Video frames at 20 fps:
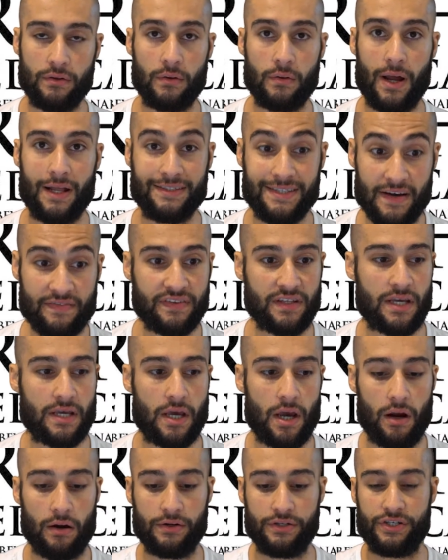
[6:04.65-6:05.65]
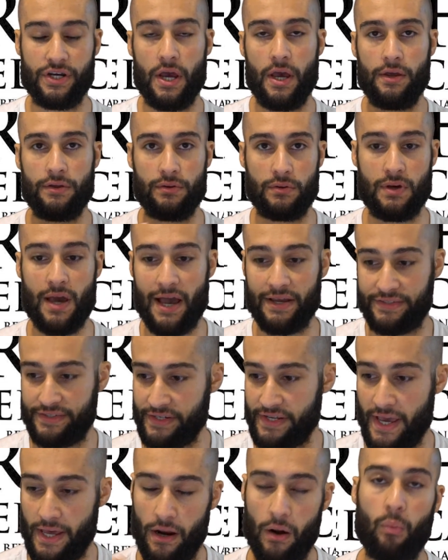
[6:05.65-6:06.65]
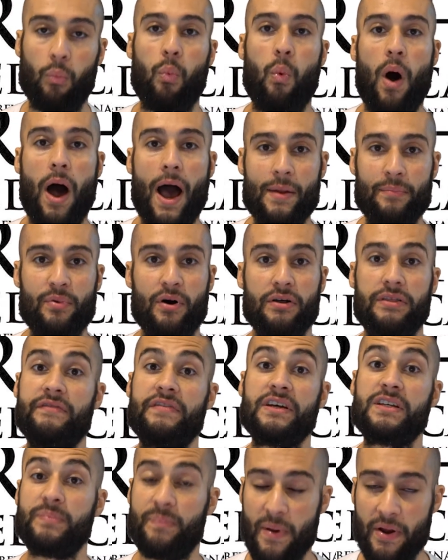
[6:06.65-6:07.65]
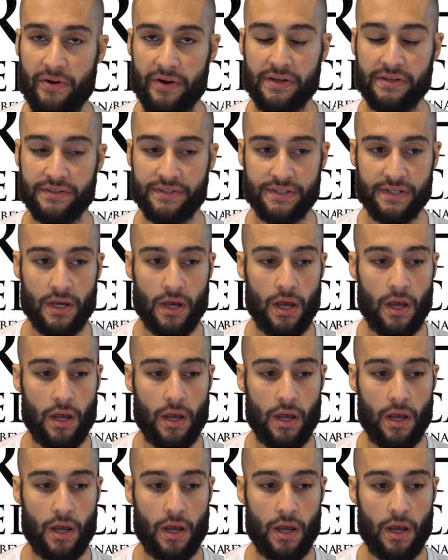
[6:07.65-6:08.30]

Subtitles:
I definitely encourage you guys to get a wide berth of experience